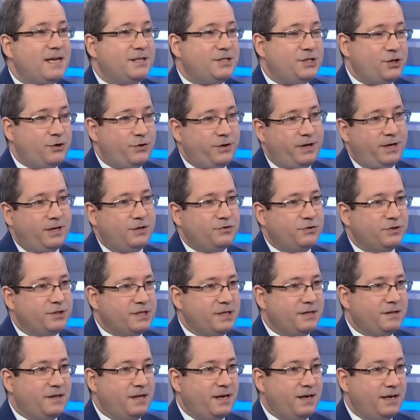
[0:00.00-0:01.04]
Yeah, so the
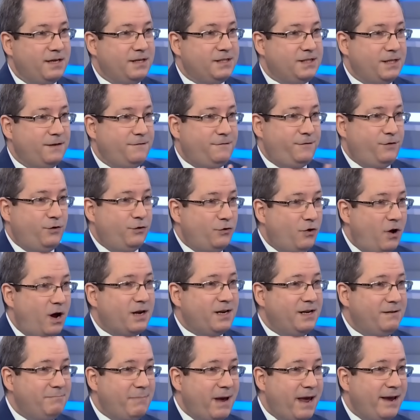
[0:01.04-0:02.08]
interesting thing is, if you're
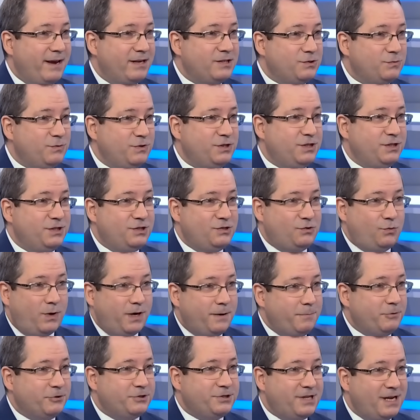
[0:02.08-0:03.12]
not in banks, which is
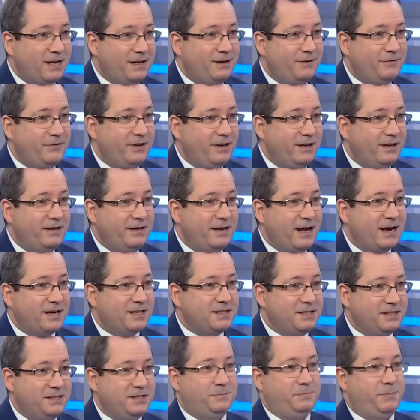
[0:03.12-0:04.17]
20% of the
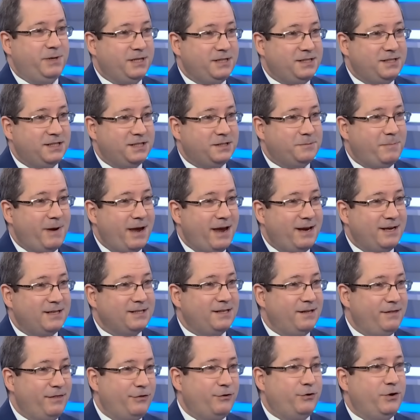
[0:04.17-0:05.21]
index is big six
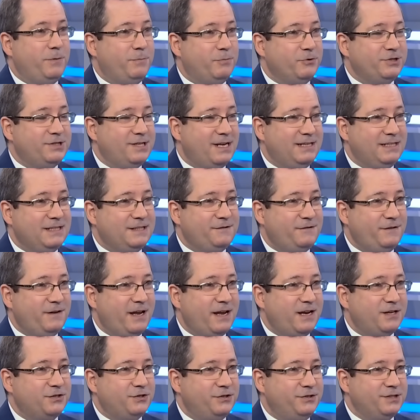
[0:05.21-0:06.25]
banks and 30% is
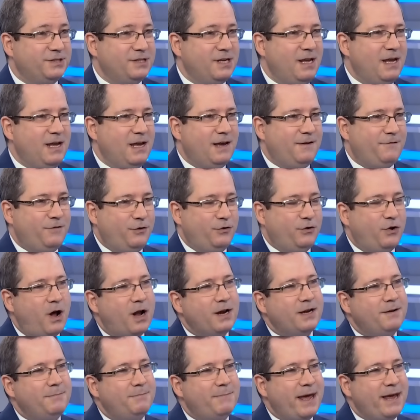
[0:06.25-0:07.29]
financials, if you're
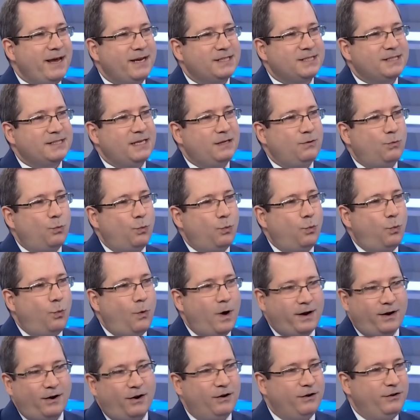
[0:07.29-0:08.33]
not in banks, then
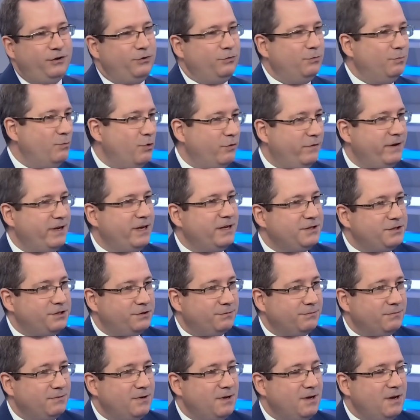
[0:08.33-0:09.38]
what are you moving
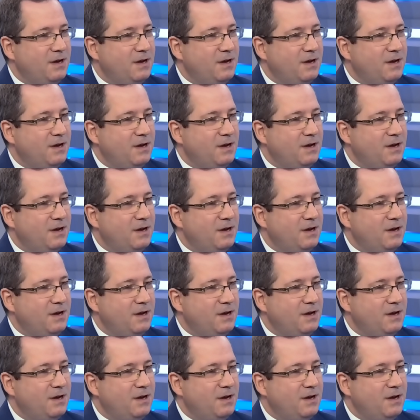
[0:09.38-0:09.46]
into?